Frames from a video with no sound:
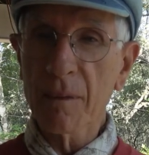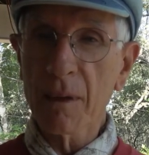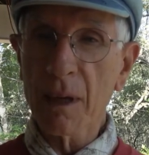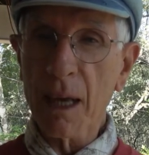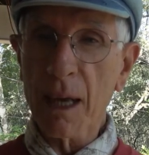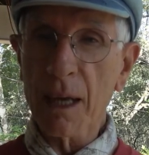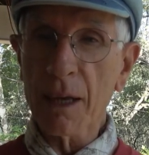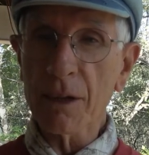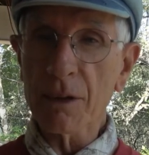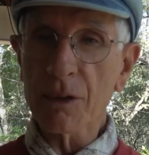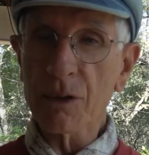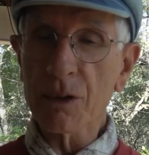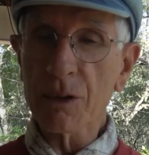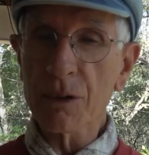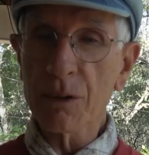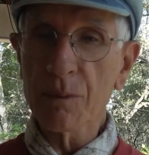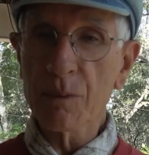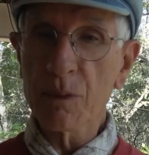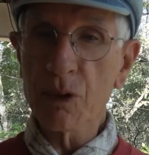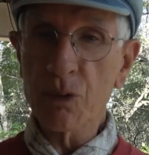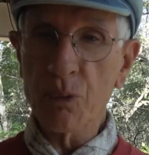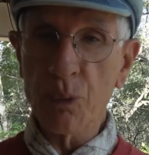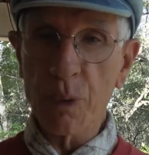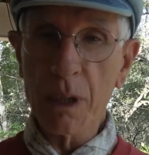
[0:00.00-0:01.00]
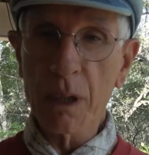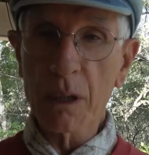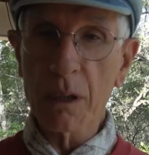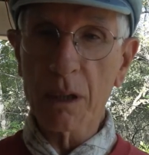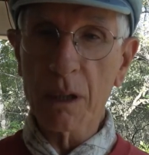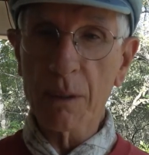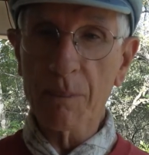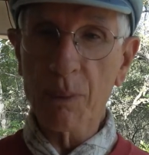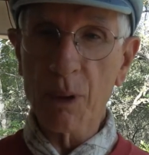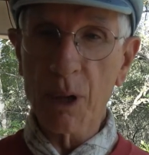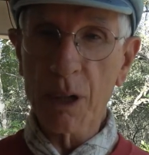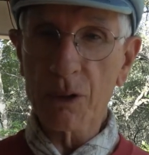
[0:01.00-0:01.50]
as sweet
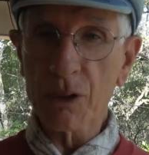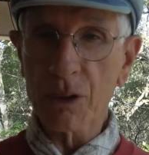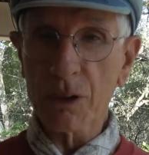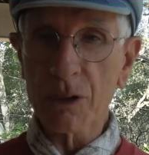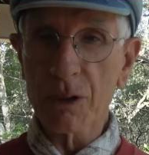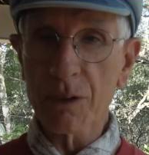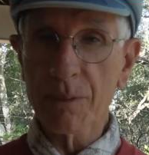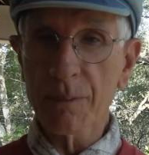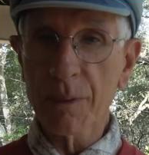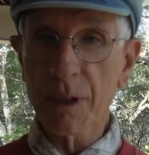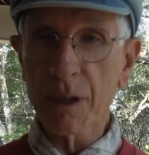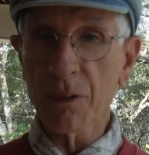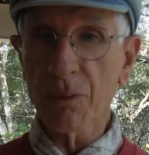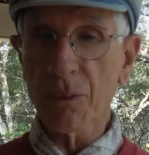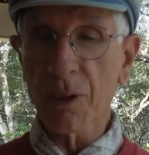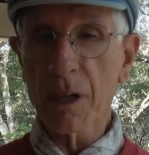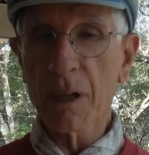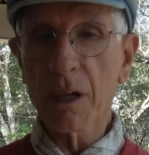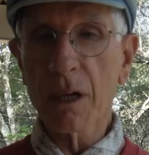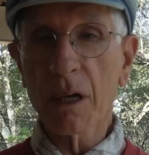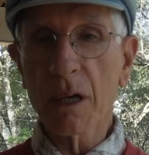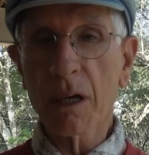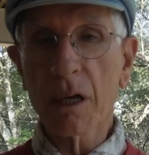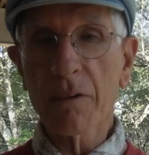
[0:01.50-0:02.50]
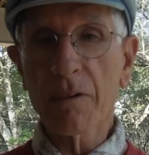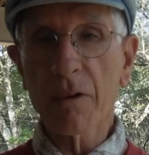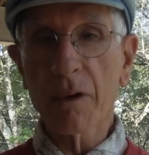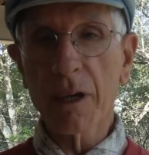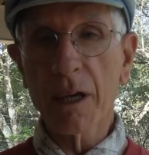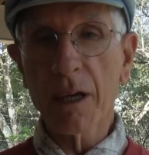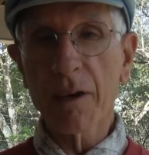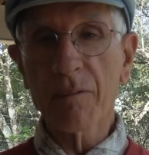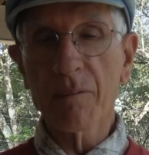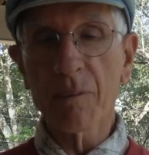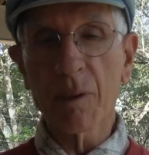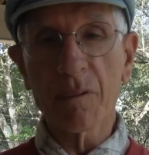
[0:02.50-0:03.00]
and precious in a way that I never
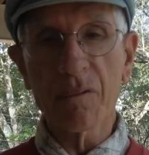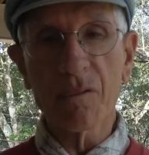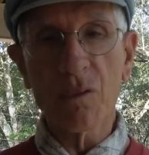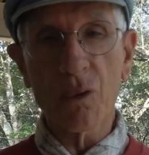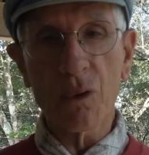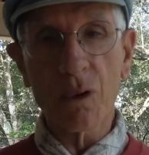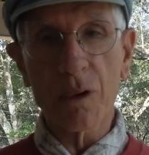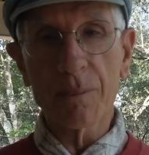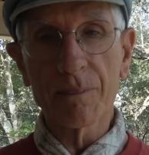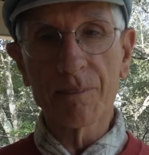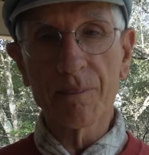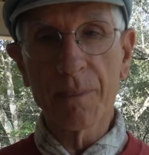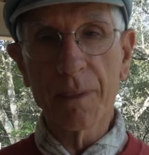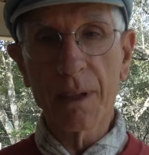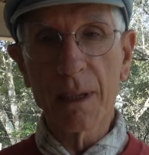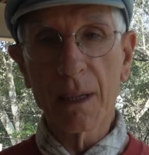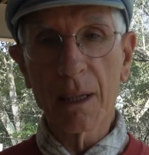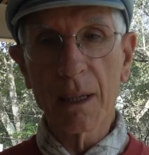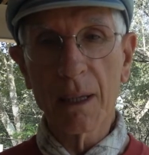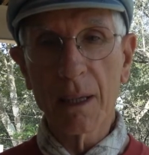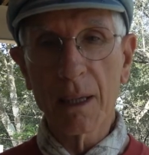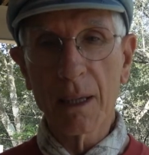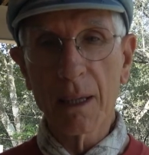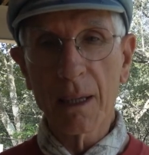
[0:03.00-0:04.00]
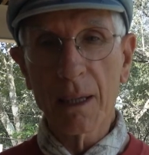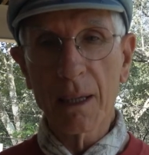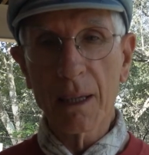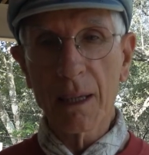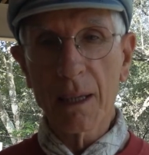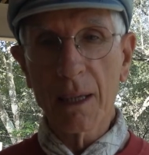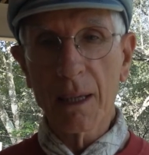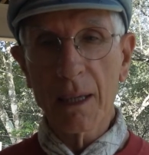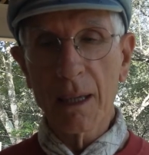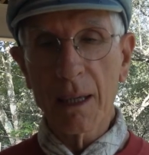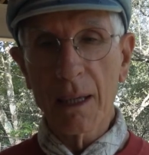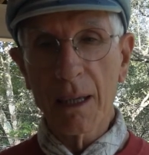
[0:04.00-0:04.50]
have before.
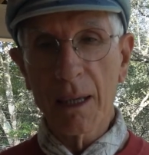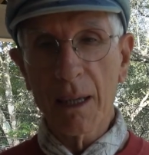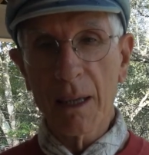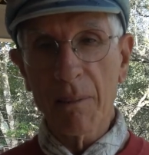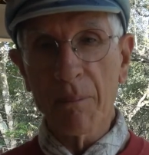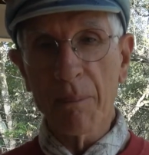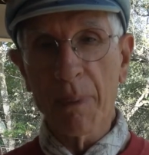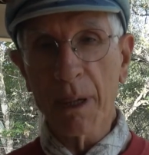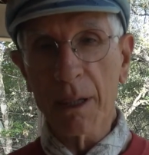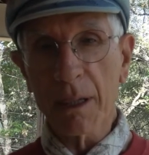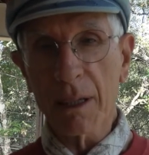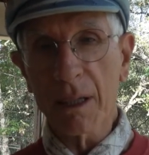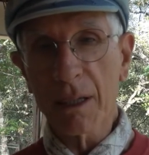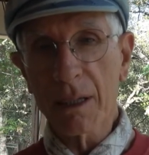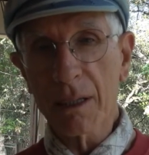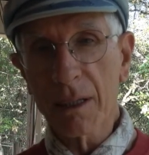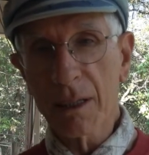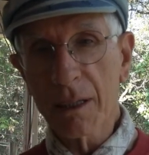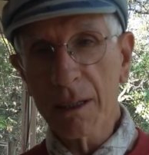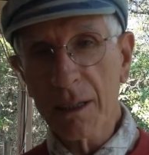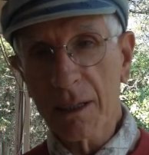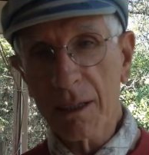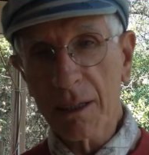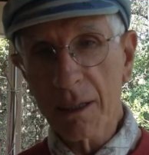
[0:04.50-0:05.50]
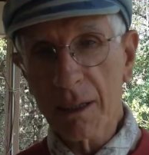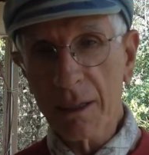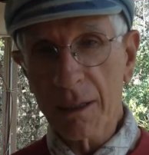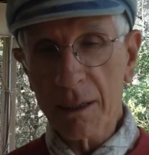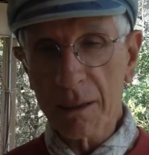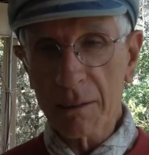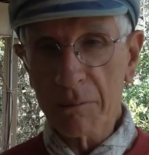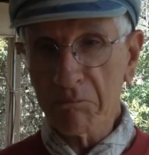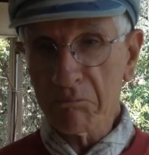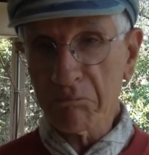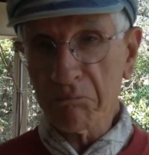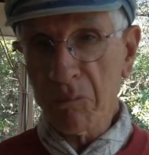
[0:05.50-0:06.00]
But
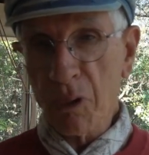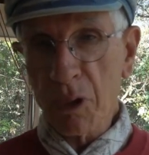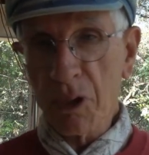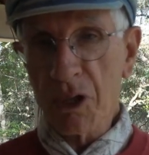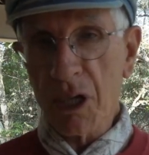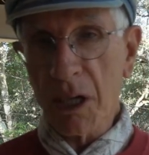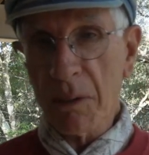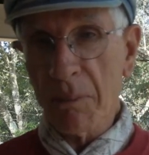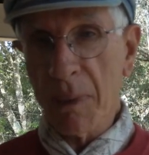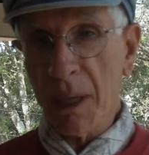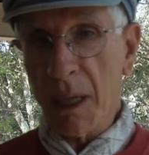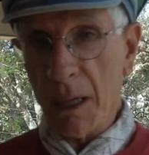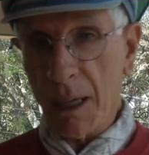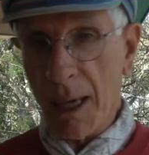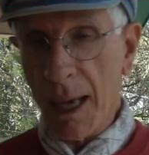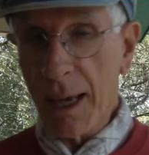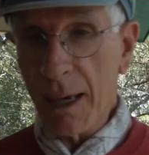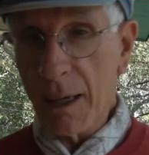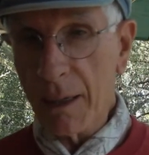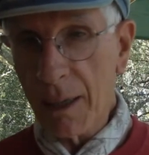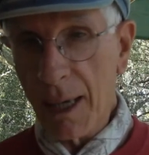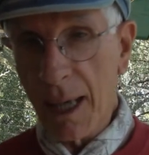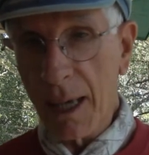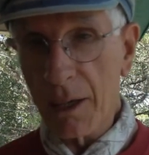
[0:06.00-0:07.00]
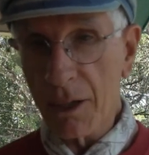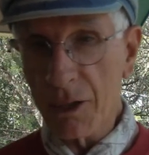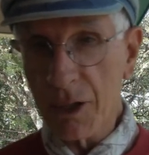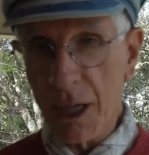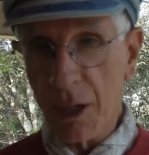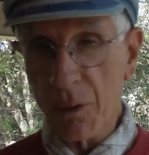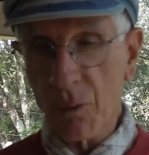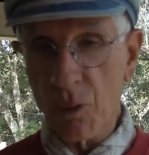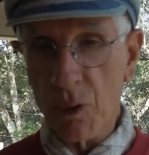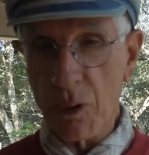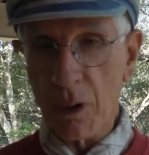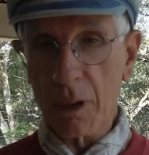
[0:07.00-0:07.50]
what does that mean? How does
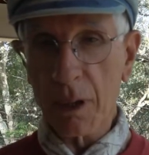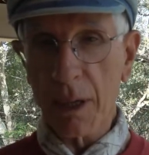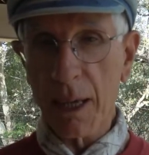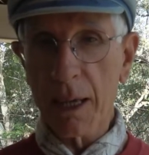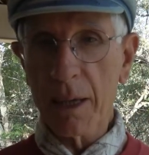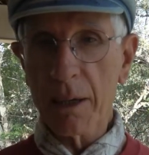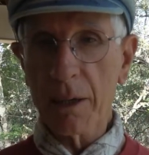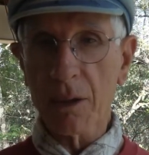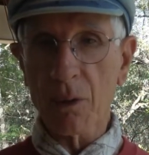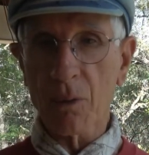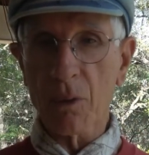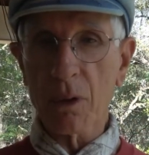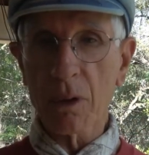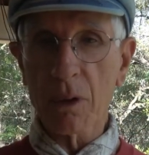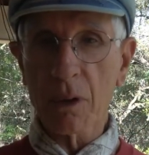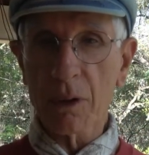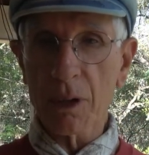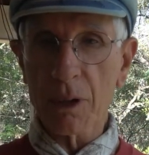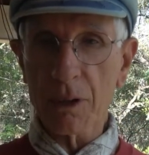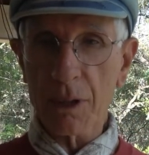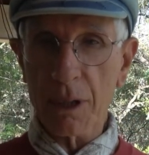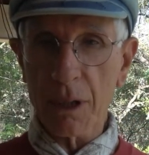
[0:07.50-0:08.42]
that work? How in the world does